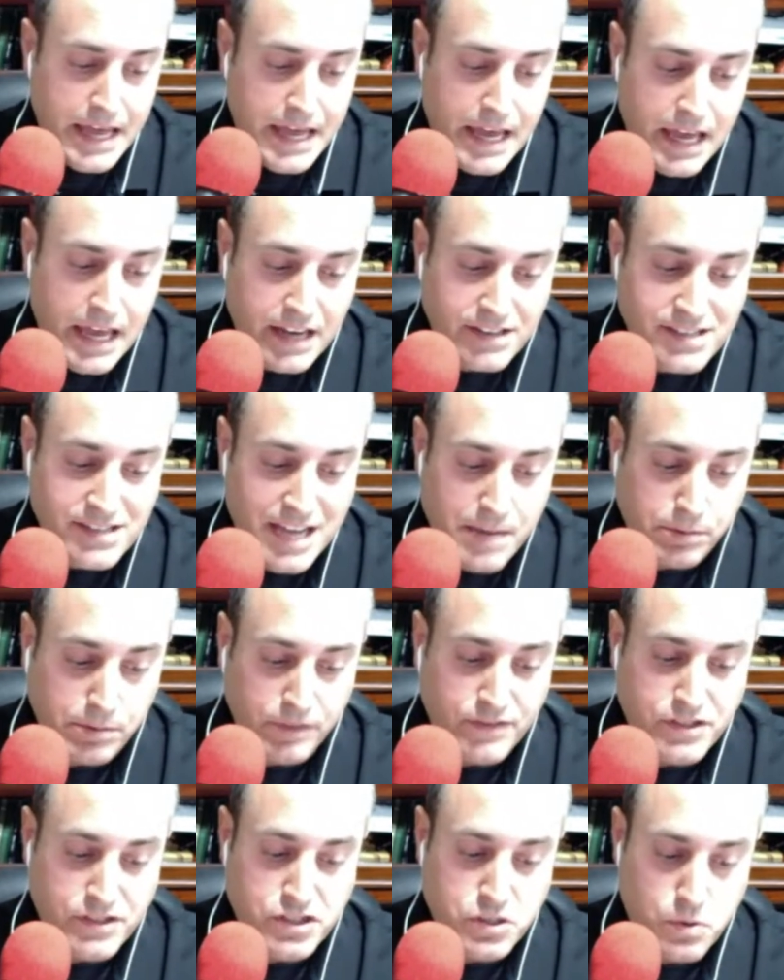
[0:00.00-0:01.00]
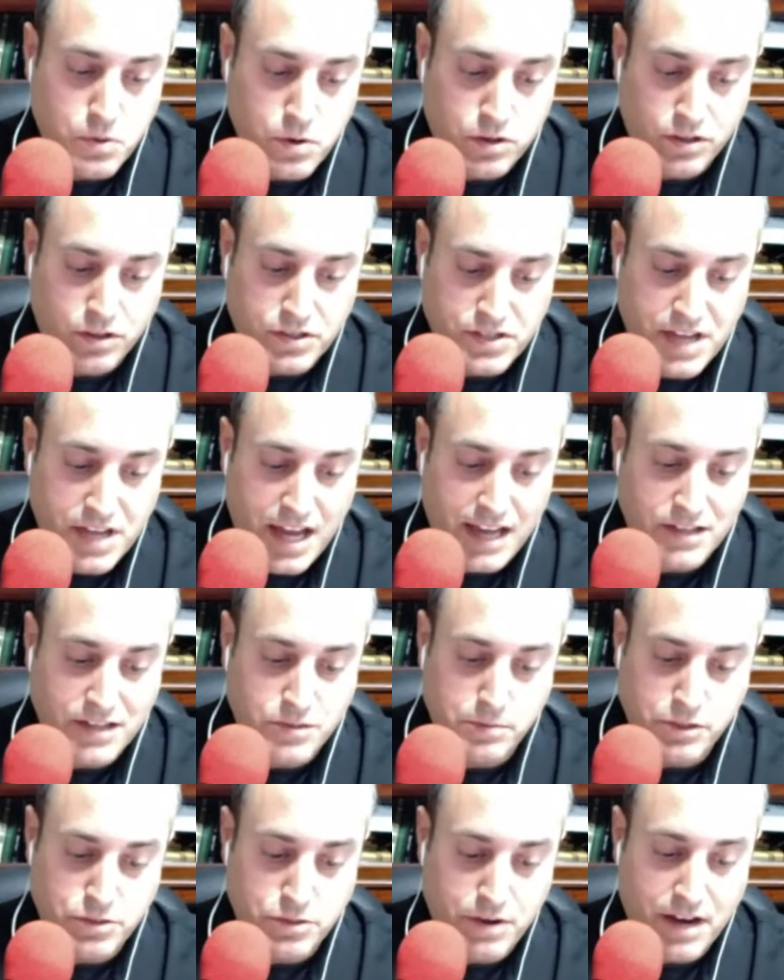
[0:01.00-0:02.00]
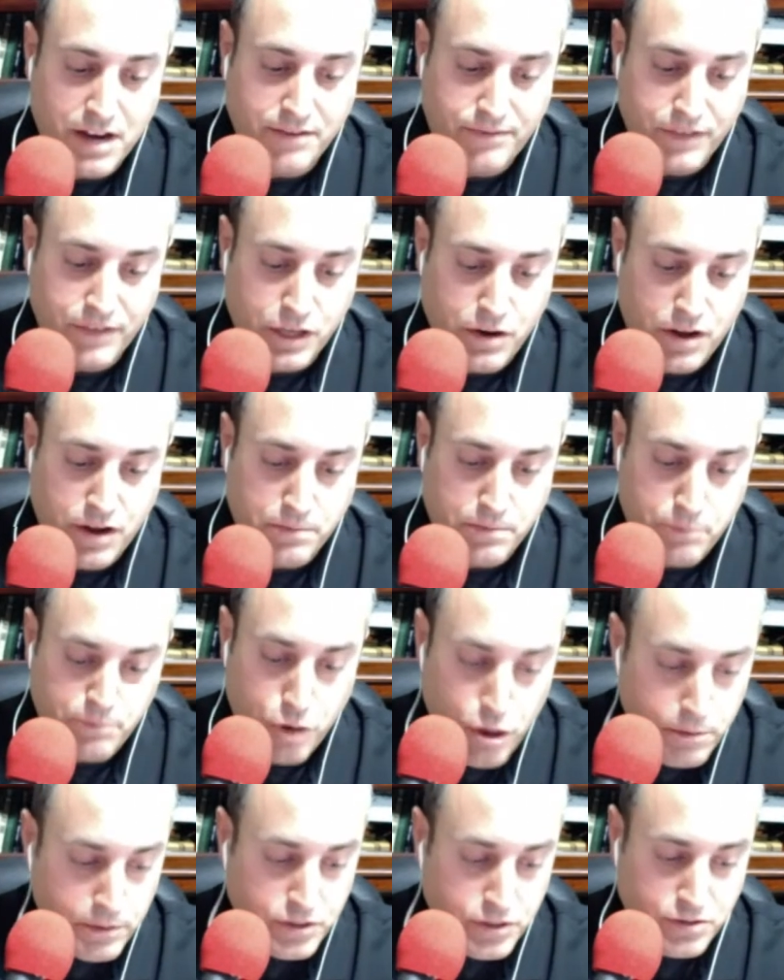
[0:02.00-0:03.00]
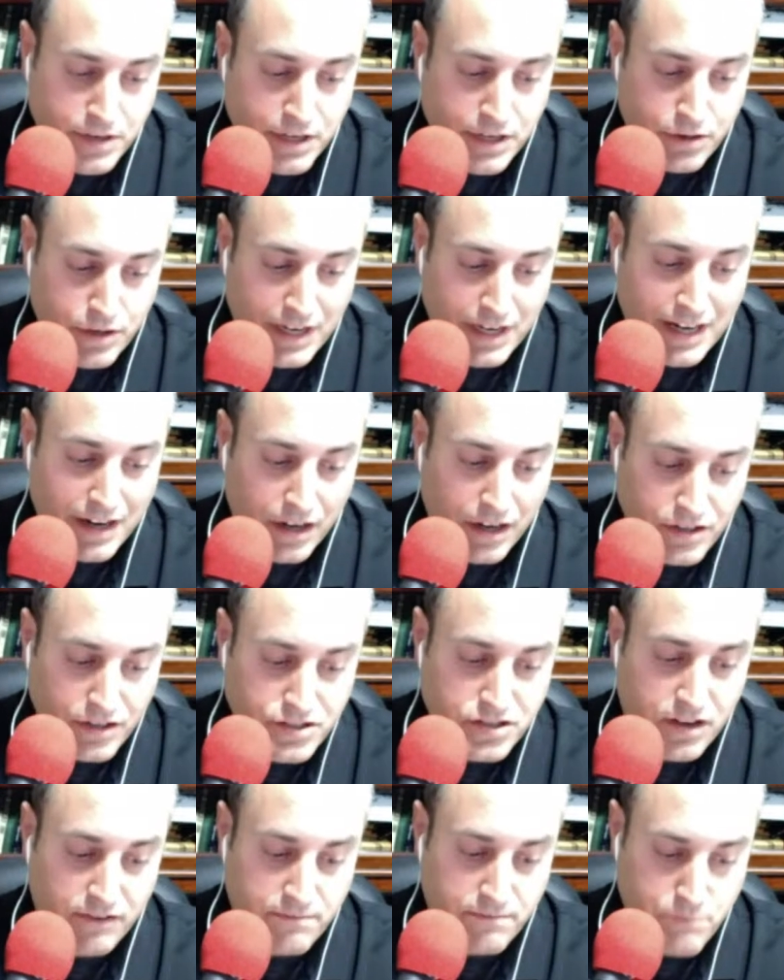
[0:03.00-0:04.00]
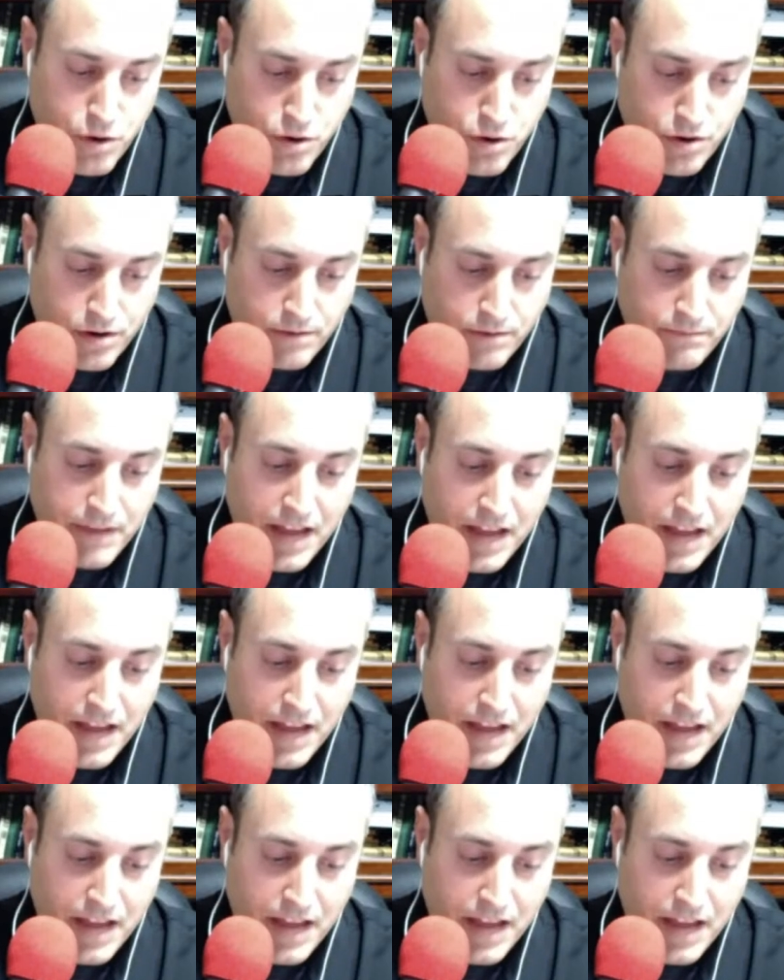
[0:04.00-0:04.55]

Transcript: An example of historical science would be trying to figure out the perpetrator in an unsolved murder